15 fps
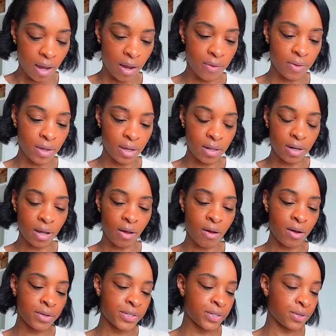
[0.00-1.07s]
And then they
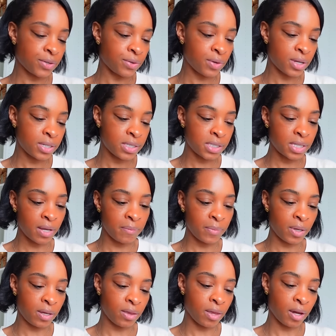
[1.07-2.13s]
also sent
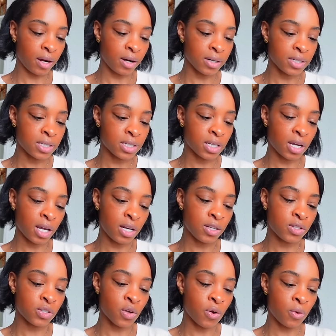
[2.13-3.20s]
me their Skin
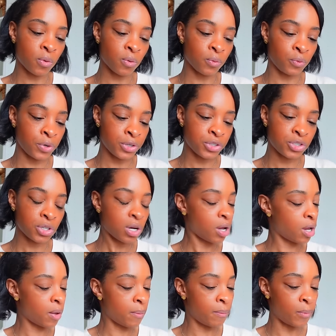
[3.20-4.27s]
Soak Rich
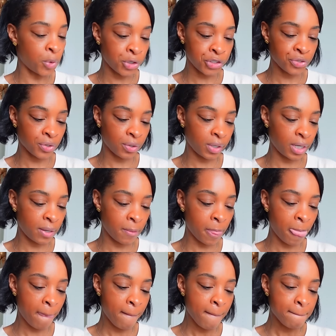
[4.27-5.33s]
Moisture Cream.
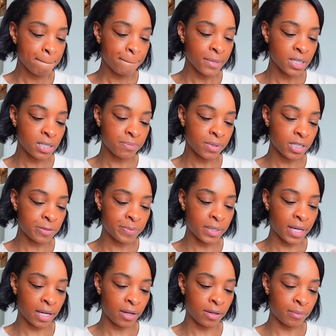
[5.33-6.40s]
This must be
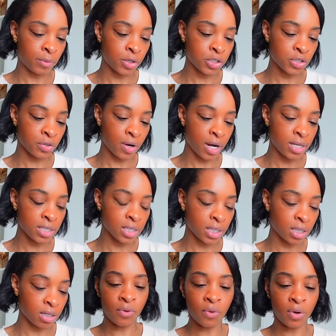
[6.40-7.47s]
like a
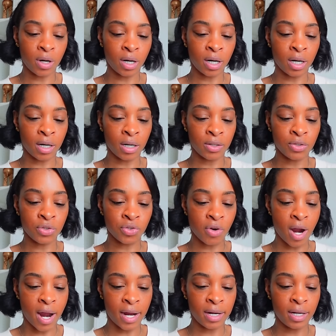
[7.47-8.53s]
moisturizer for
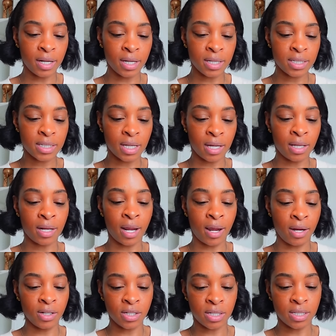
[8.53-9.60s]
dryness and
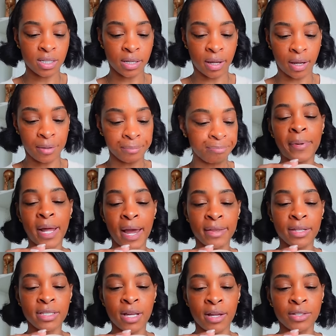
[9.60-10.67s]
aging skin. Apply
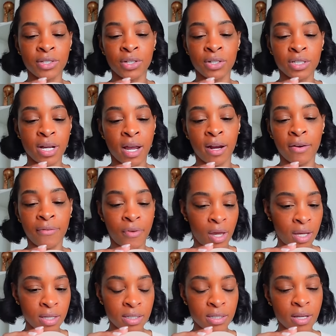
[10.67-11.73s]
this onto your entire
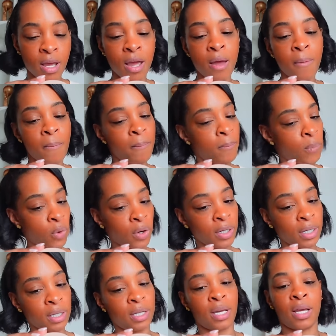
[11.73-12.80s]
face,
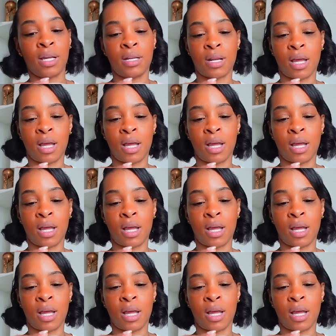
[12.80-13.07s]
morning and